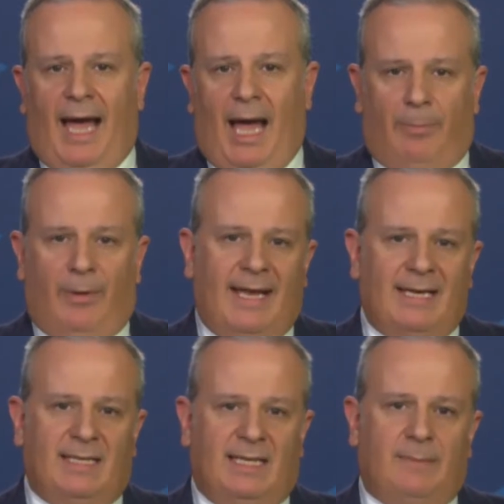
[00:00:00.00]

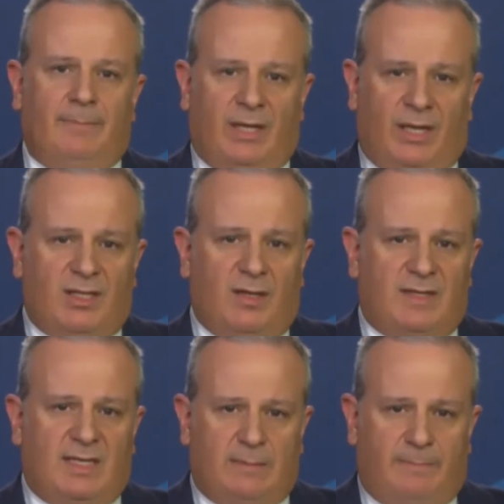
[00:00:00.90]
apprehended because of
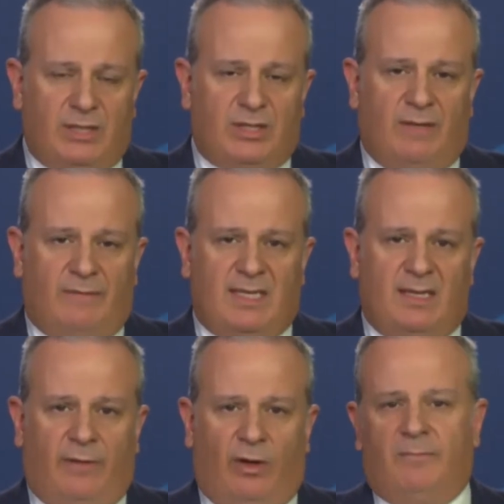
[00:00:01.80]
suspicion of his
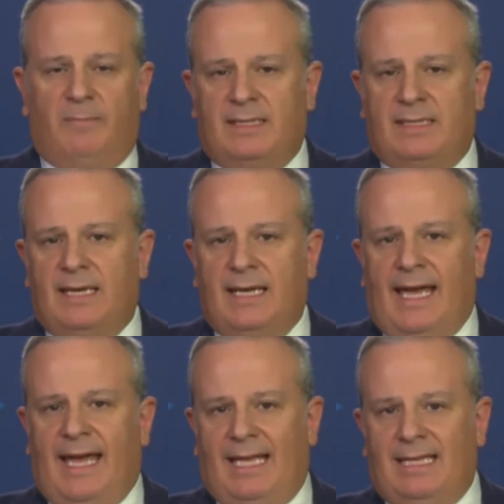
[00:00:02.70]
involvement
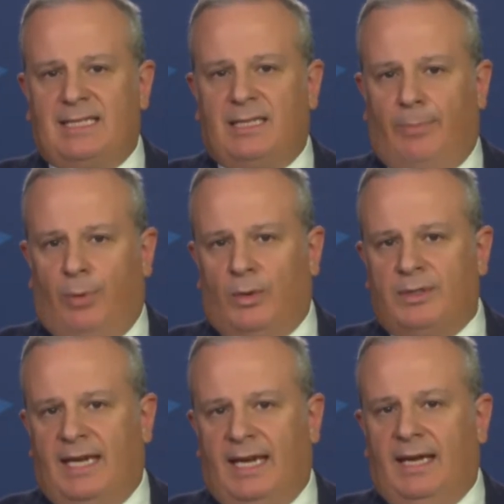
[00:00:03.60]
in
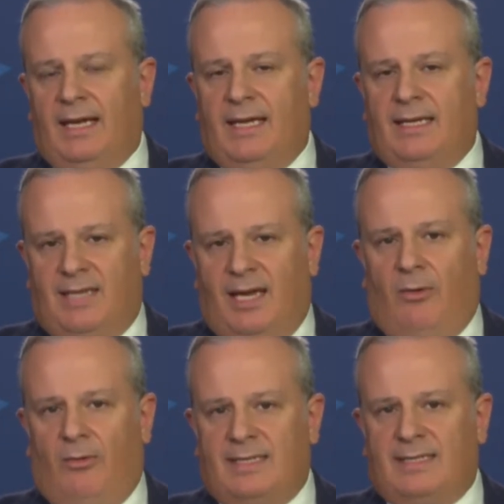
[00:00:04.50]
supporting
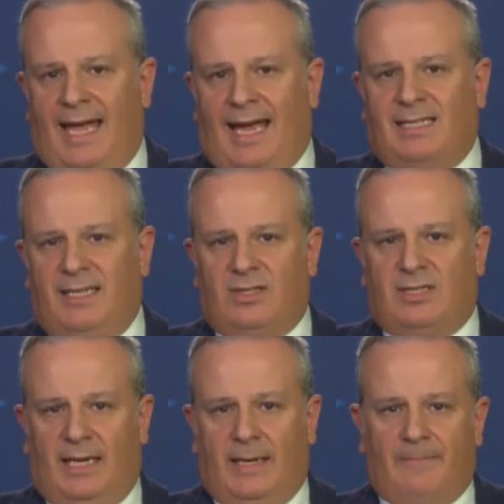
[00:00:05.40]
terrorist
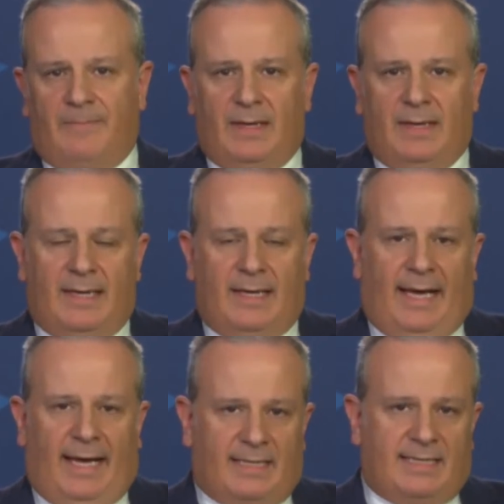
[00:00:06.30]
activity.
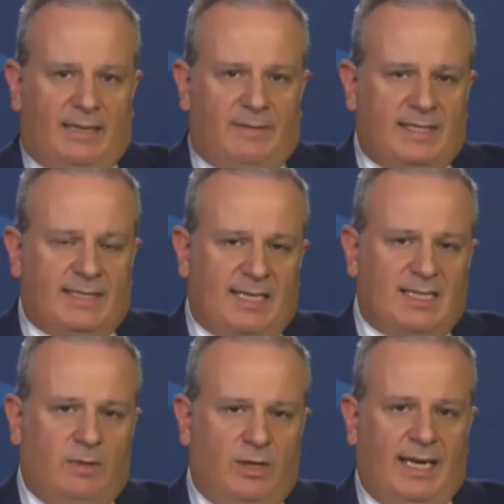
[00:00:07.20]
As I said, this
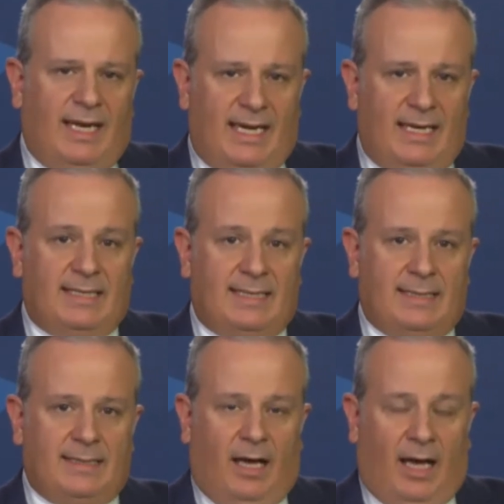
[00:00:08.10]
testimony
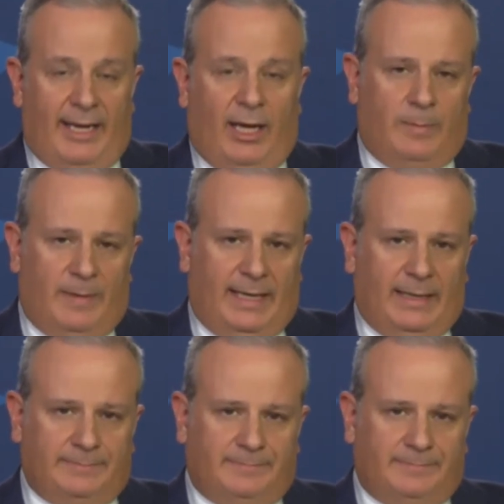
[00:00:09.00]
is eye-opening.